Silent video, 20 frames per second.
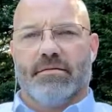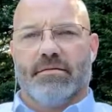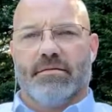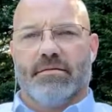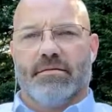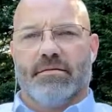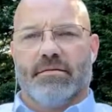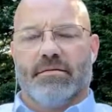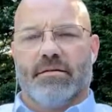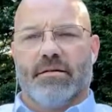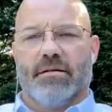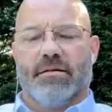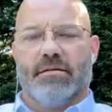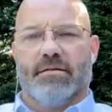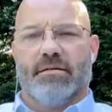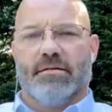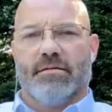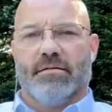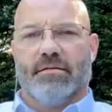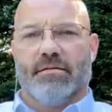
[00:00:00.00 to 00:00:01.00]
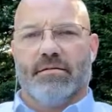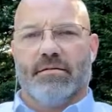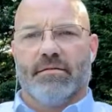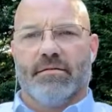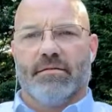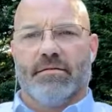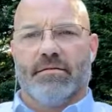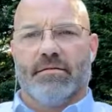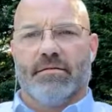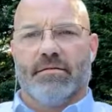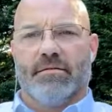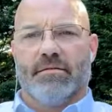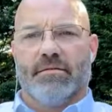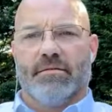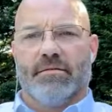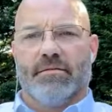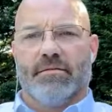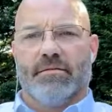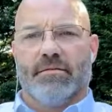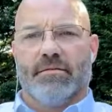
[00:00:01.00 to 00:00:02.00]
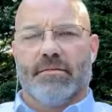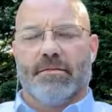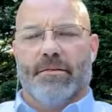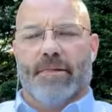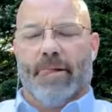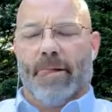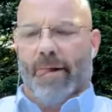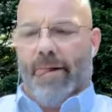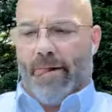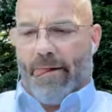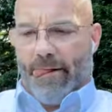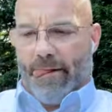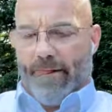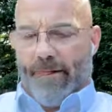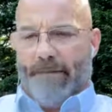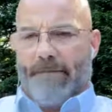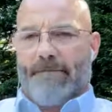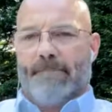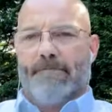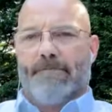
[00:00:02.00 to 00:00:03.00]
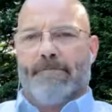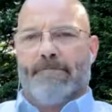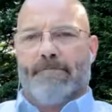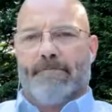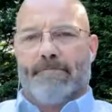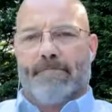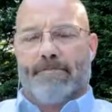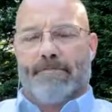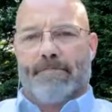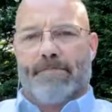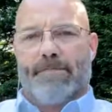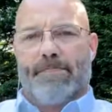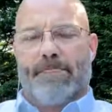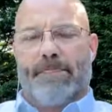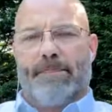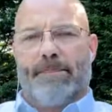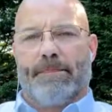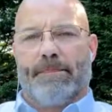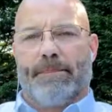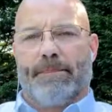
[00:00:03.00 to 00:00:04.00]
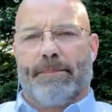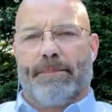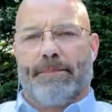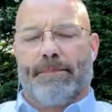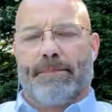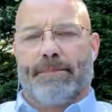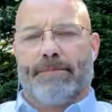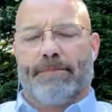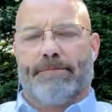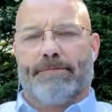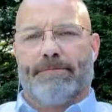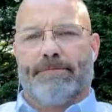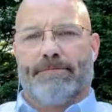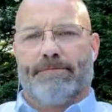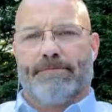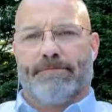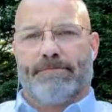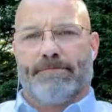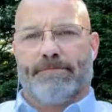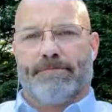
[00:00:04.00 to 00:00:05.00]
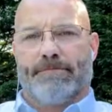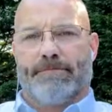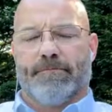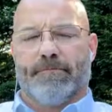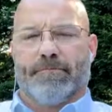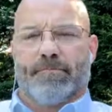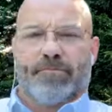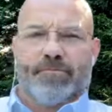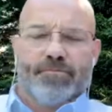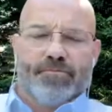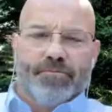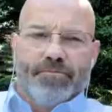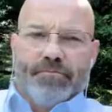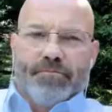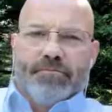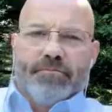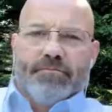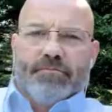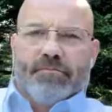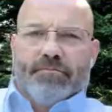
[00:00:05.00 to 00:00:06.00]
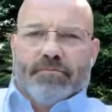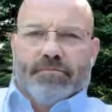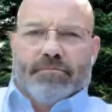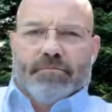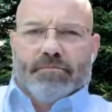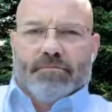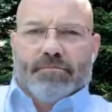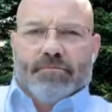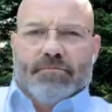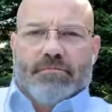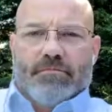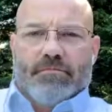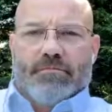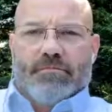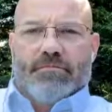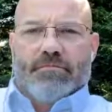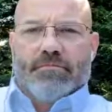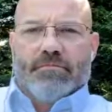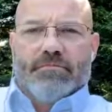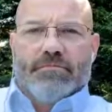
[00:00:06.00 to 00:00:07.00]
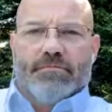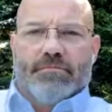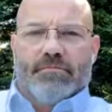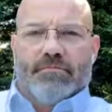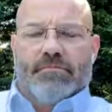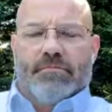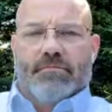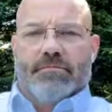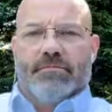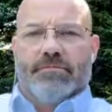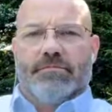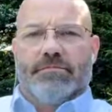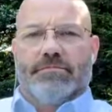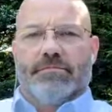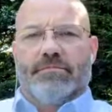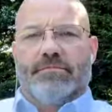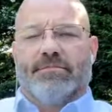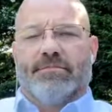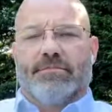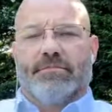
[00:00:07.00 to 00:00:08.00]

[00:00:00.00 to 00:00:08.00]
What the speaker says: The person shown says nothing.